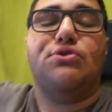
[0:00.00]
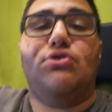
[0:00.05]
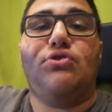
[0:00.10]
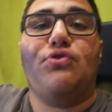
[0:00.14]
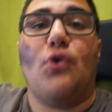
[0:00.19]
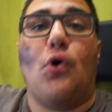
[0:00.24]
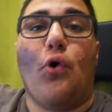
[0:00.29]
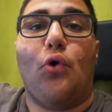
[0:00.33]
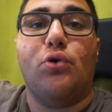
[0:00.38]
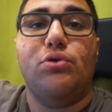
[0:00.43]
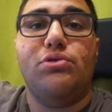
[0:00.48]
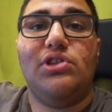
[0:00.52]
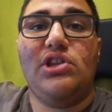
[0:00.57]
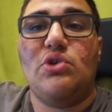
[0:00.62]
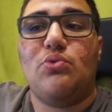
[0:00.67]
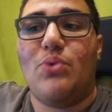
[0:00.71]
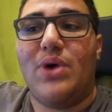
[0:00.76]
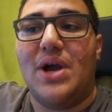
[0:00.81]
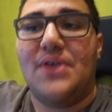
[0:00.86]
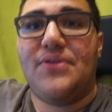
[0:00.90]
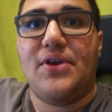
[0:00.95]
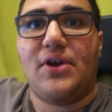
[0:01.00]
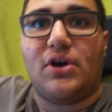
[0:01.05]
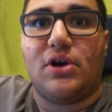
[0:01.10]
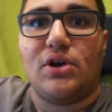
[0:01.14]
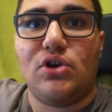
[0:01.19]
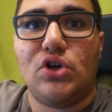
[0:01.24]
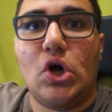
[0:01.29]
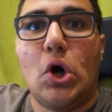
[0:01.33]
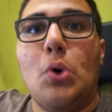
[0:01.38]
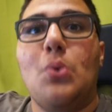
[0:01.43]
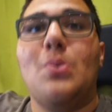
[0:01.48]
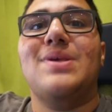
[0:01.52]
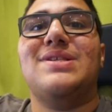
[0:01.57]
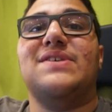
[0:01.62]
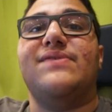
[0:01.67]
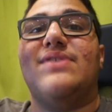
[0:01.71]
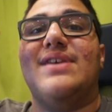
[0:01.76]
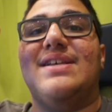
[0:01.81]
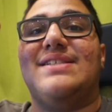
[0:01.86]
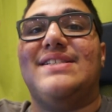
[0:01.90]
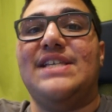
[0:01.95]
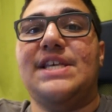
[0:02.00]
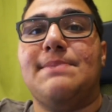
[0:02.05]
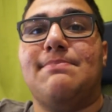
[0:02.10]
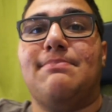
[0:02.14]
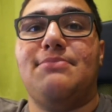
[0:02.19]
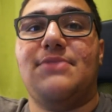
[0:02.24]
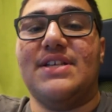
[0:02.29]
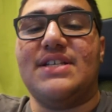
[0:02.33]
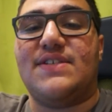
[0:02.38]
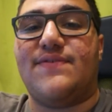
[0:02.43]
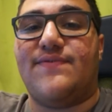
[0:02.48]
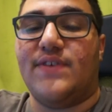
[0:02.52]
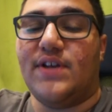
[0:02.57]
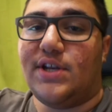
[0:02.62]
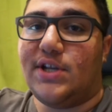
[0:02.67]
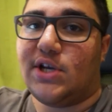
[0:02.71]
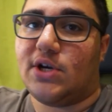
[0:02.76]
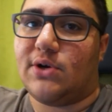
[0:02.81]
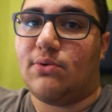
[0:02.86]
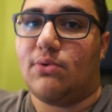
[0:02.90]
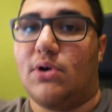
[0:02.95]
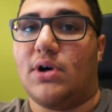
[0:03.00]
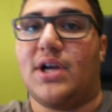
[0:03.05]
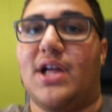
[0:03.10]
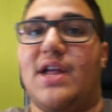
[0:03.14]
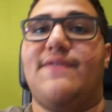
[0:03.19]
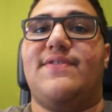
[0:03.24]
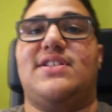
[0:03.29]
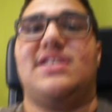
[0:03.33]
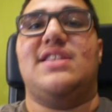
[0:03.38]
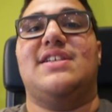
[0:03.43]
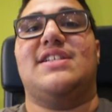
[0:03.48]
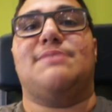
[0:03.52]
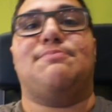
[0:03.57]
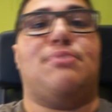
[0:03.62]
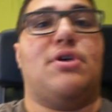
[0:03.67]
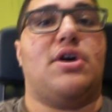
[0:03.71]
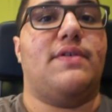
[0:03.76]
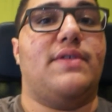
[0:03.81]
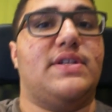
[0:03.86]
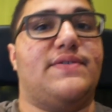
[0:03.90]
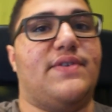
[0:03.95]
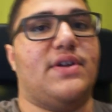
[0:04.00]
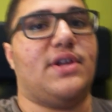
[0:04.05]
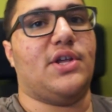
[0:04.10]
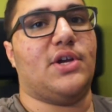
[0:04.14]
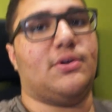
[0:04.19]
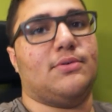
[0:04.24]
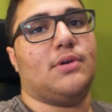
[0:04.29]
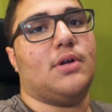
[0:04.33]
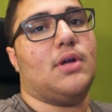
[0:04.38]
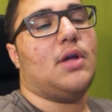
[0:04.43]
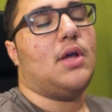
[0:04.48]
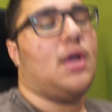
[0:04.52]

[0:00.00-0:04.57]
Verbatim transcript: The only way they could know is if they see this video, okay? If they see this part of this video.